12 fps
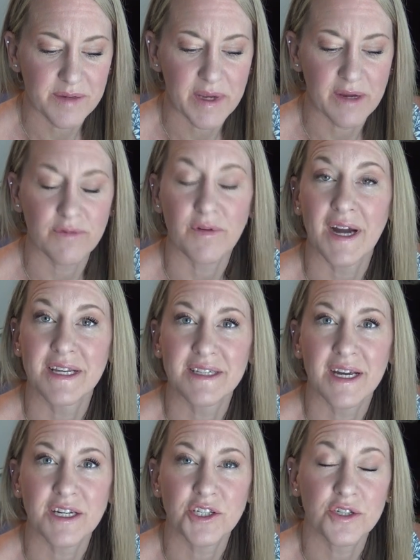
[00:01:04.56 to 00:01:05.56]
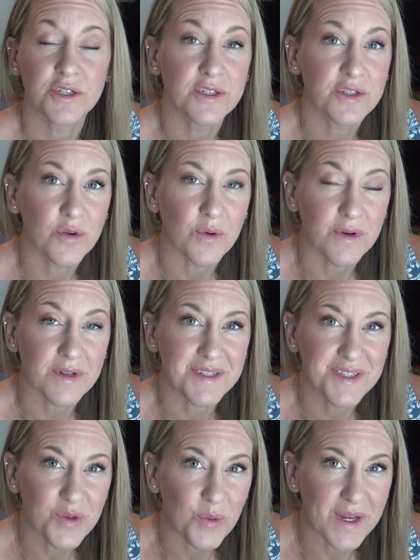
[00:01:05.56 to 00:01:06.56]
to make a fine textured
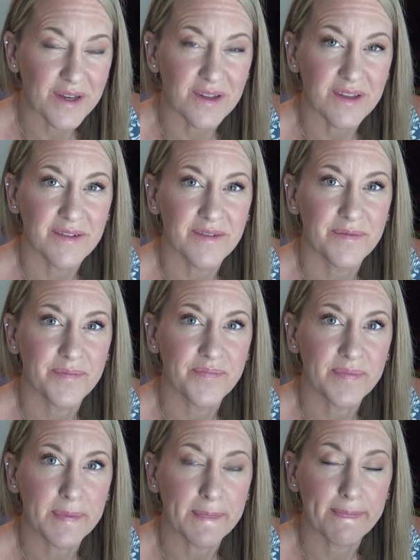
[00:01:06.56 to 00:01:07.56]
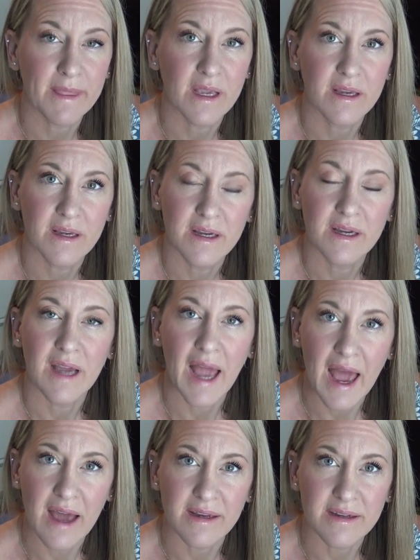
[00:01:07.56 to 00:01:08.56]
soil,
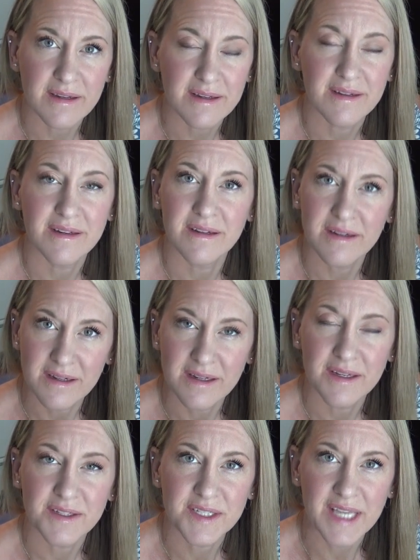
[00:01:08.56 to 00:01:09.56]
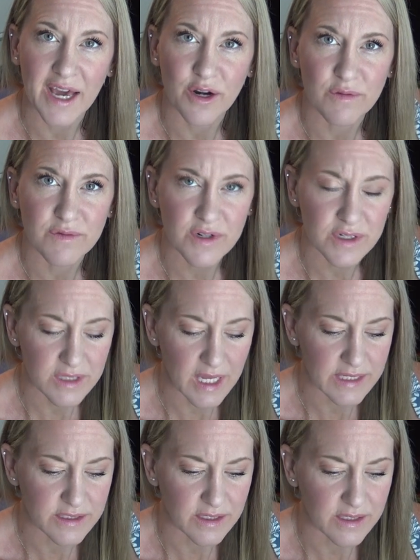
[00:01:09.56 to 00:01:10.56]
and scatter
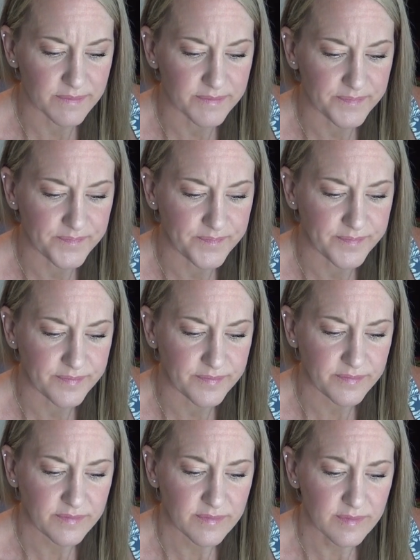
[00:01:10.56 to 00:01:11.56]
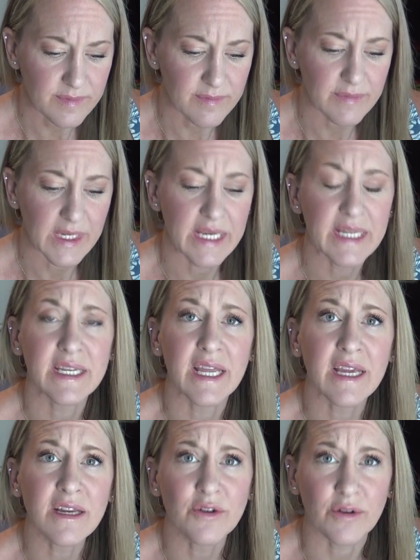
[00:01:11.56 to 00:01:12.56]
fertilizer. In
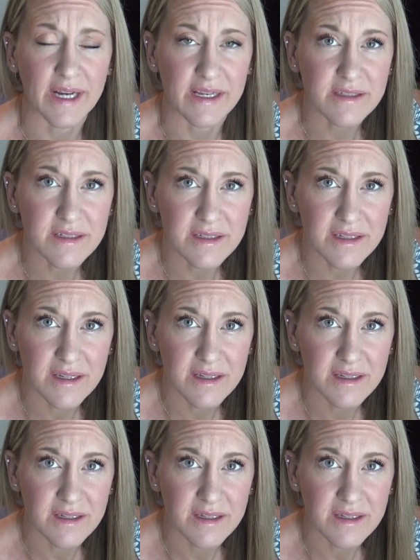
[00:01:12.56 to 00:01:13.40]
ignorance,